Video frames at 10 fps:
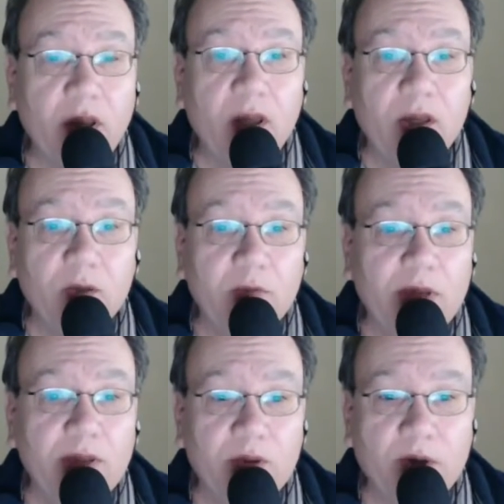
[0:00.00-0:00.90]
you'll make
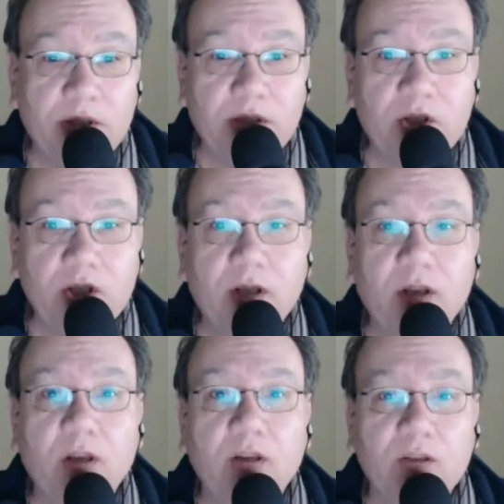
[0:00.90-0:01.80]
the transition
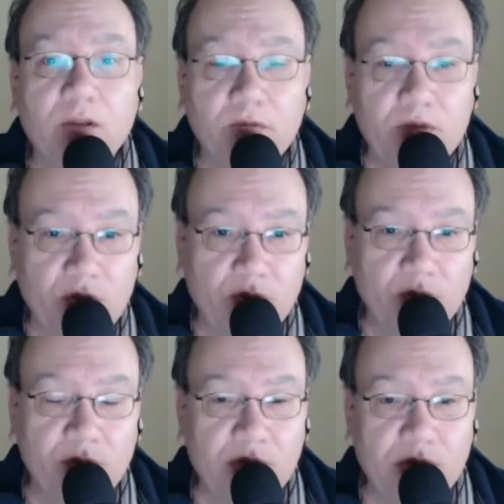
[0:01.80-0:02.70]
to your
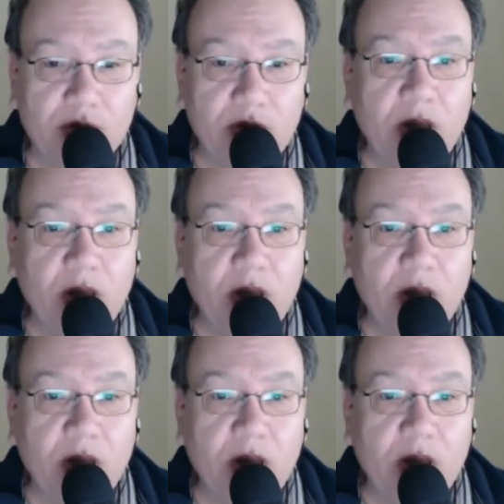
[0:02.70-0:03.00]
business.